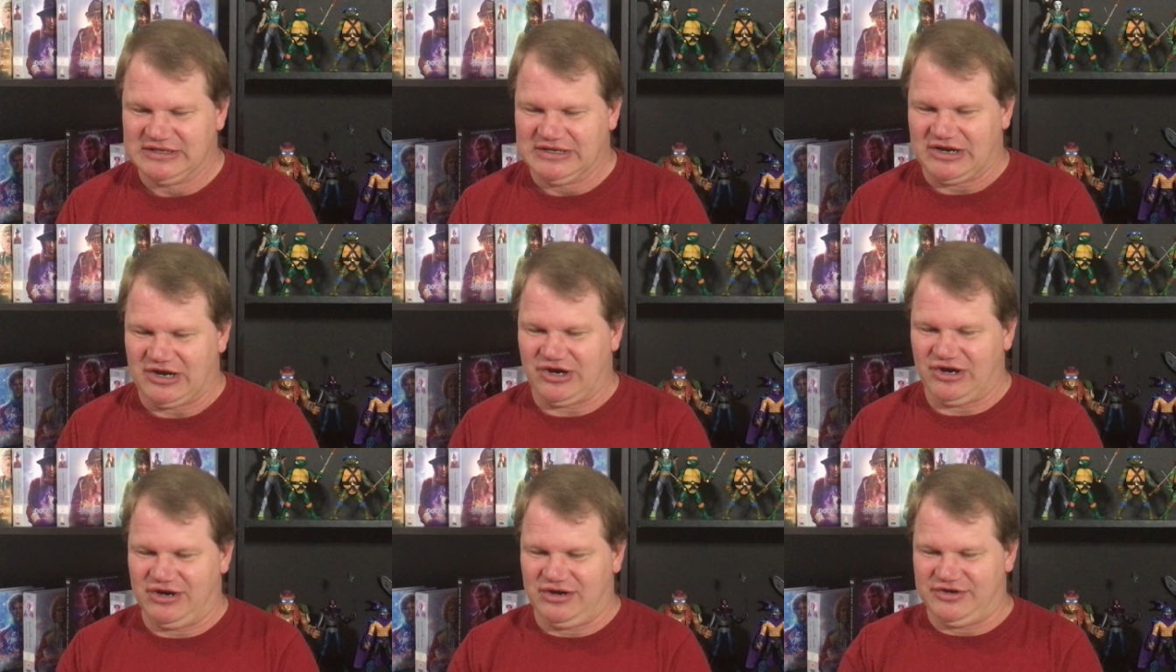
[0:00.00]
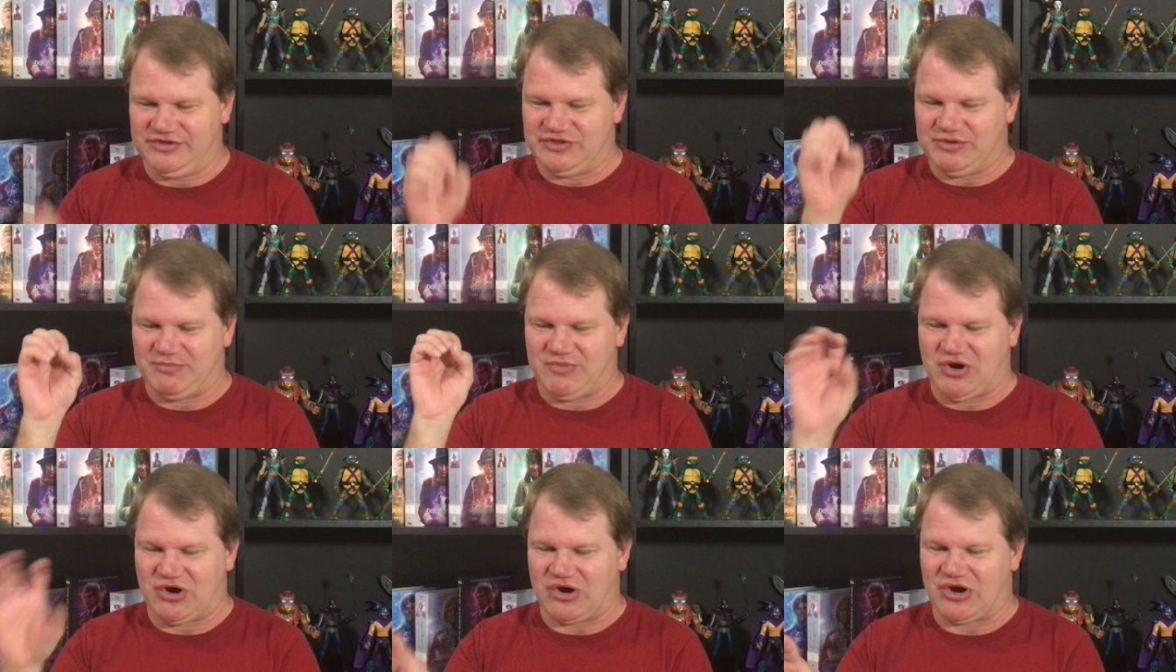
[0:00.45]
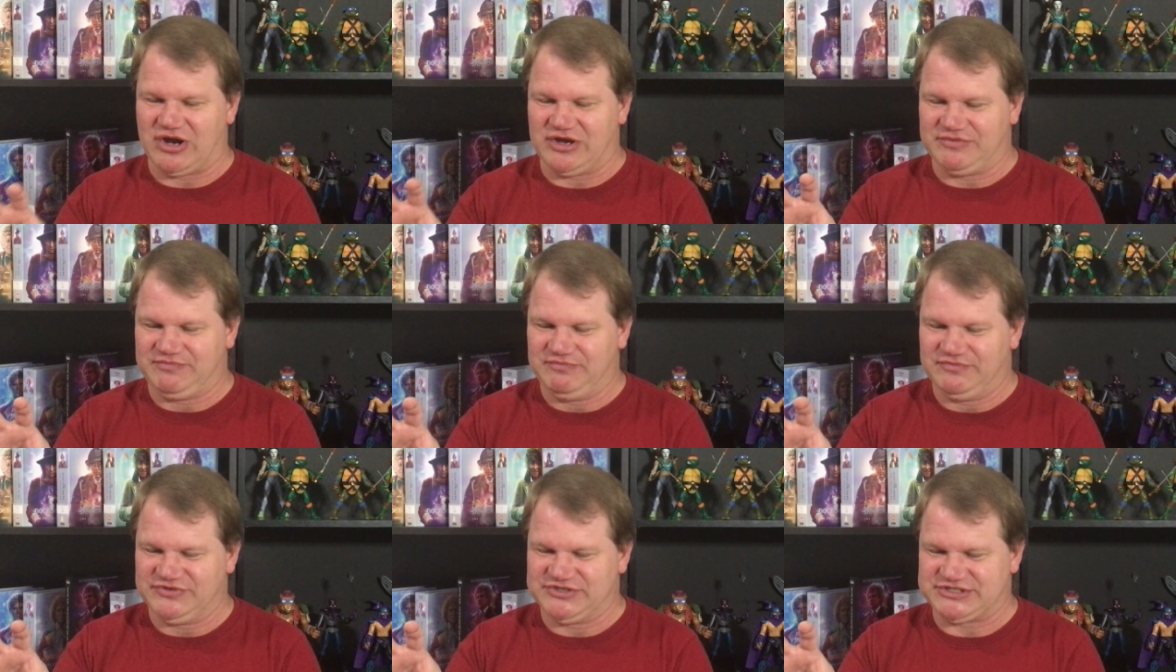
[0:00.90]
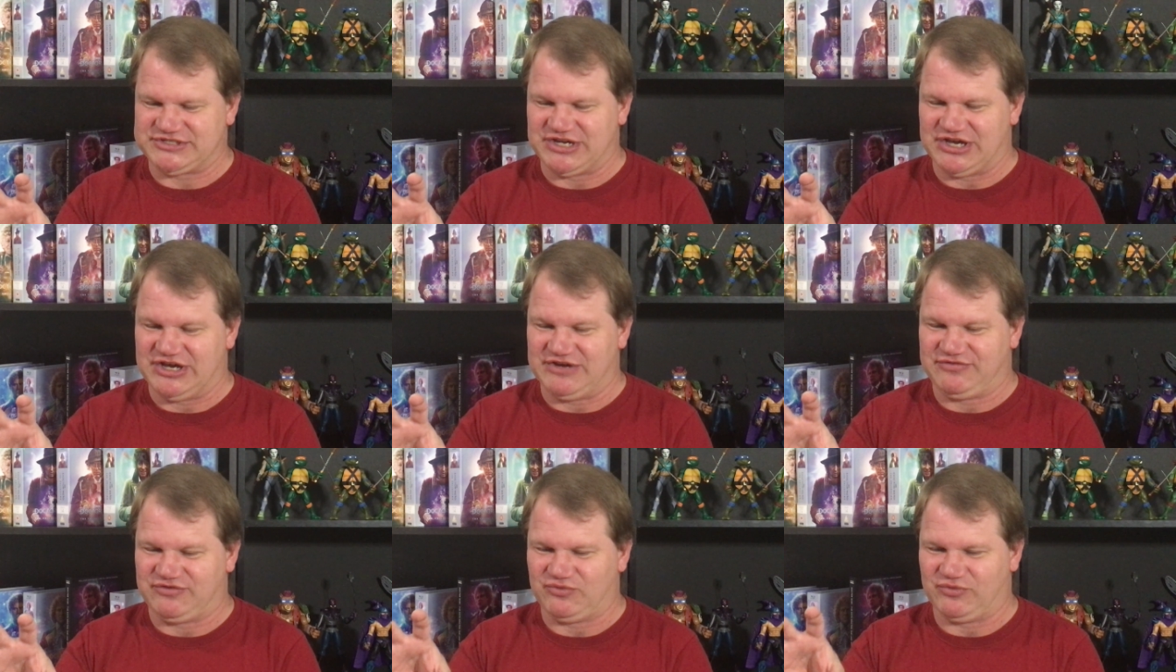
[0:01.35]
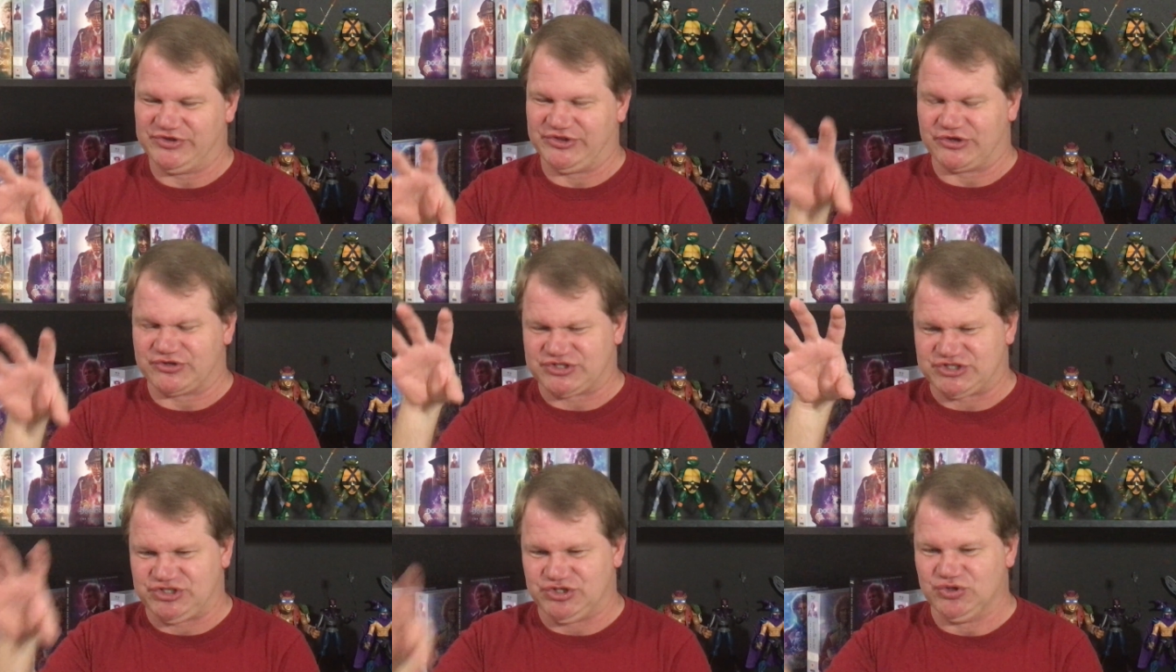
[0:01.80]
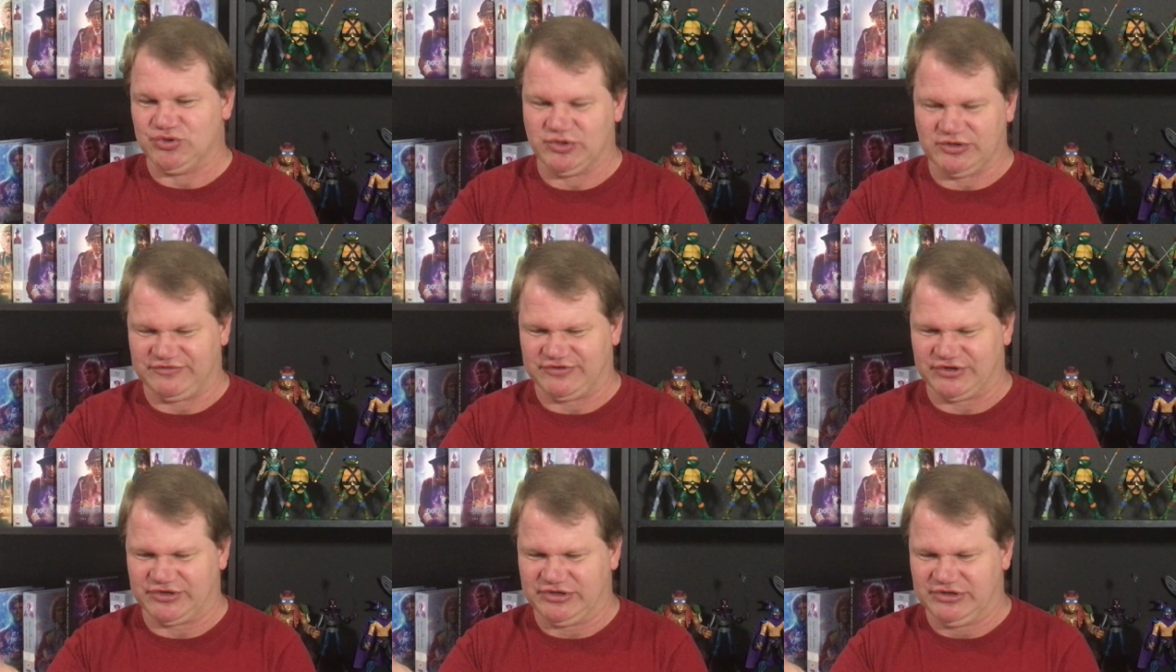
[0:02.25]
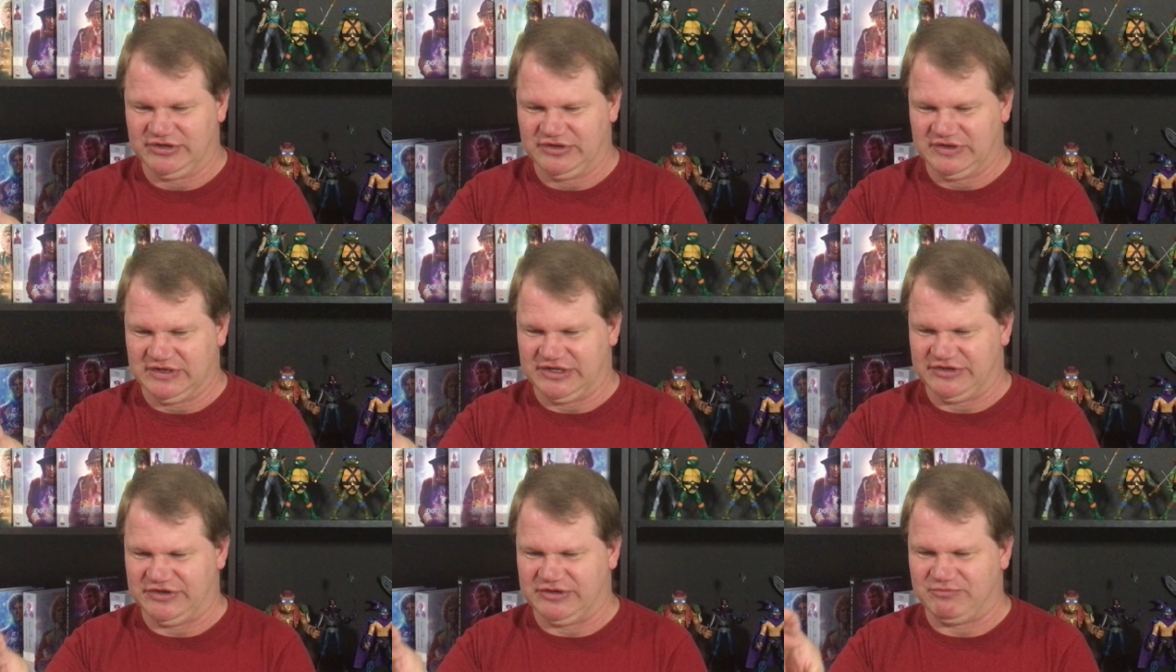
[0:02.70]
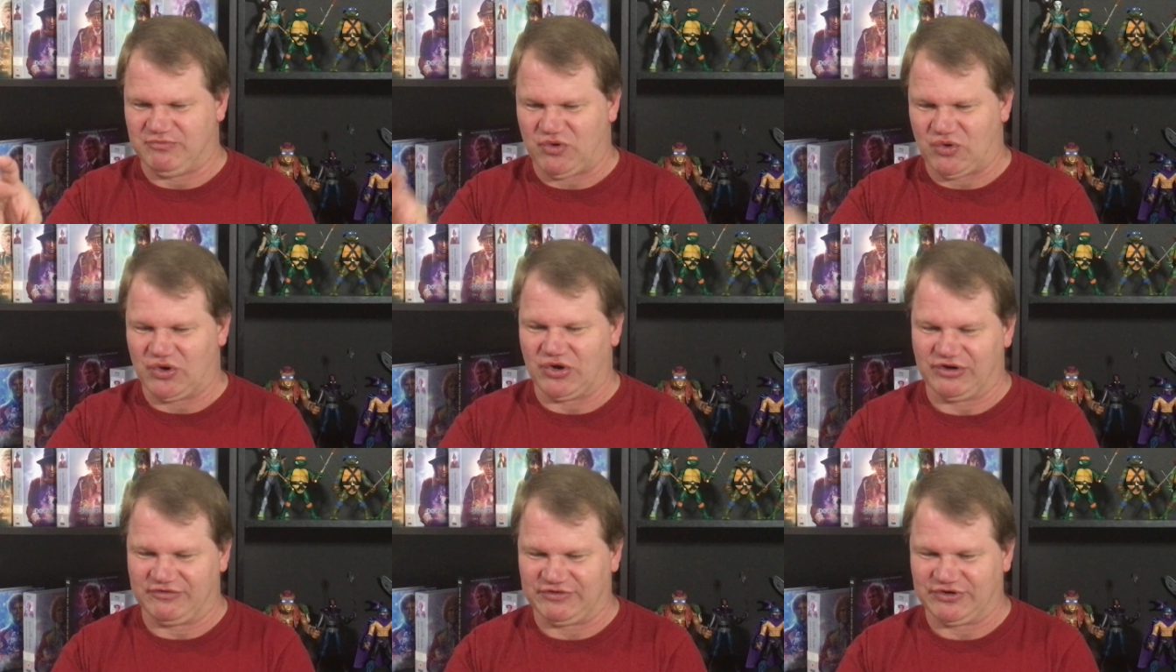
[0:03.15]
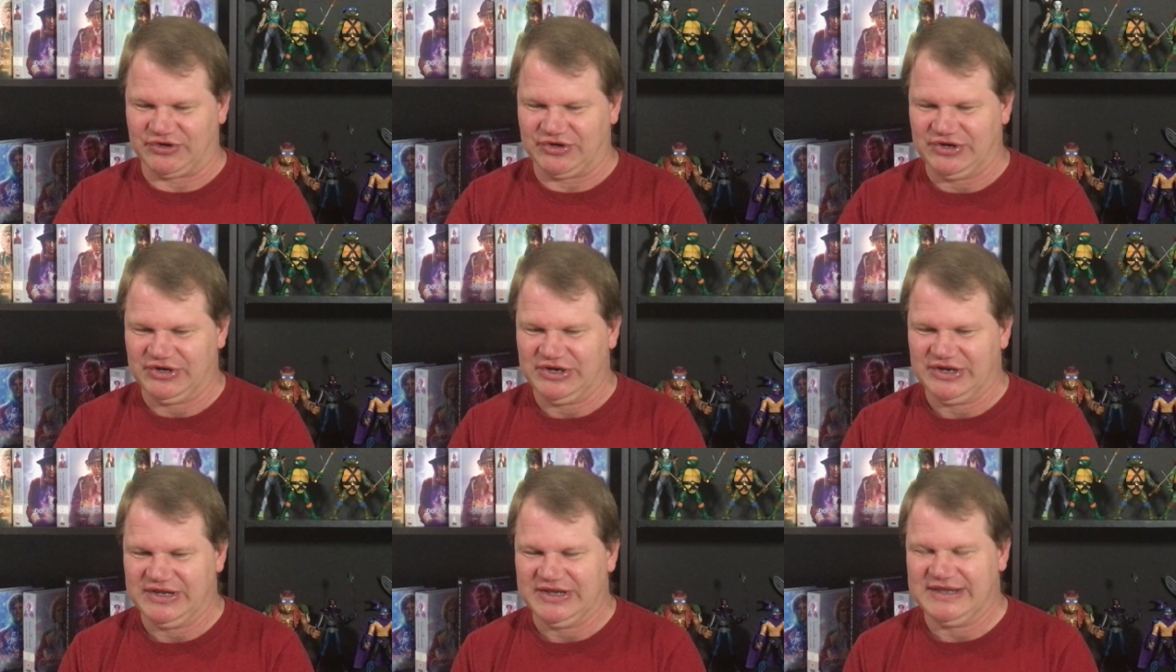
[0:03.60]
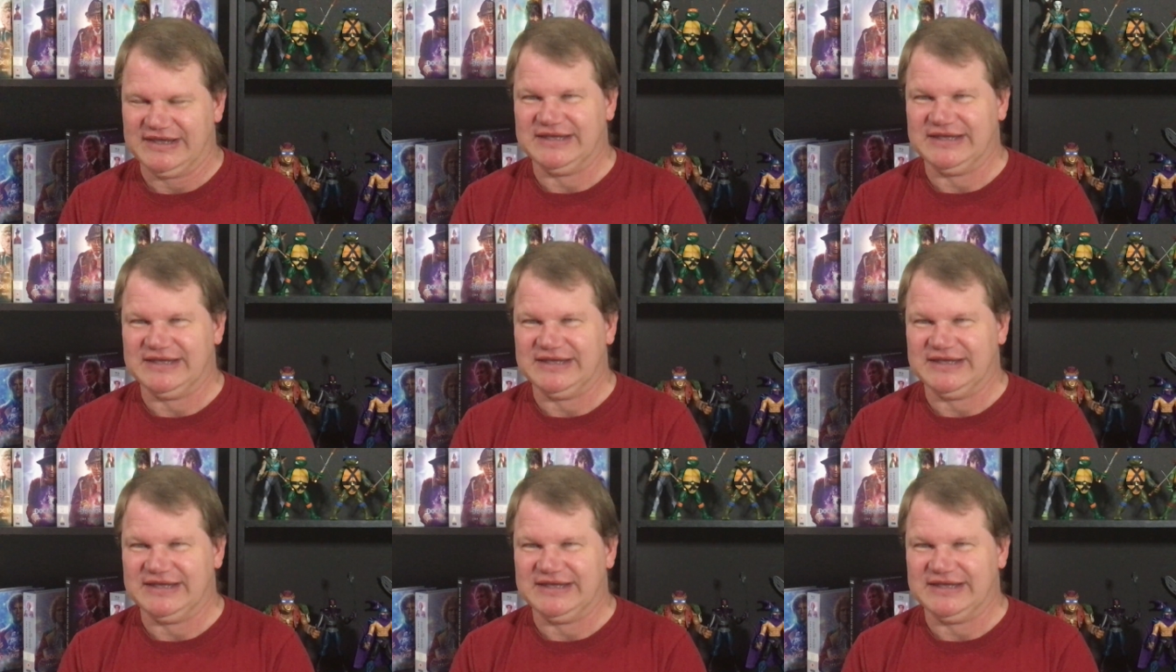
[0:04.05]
Her and the Mara stuff, when there's two of her and then more of her,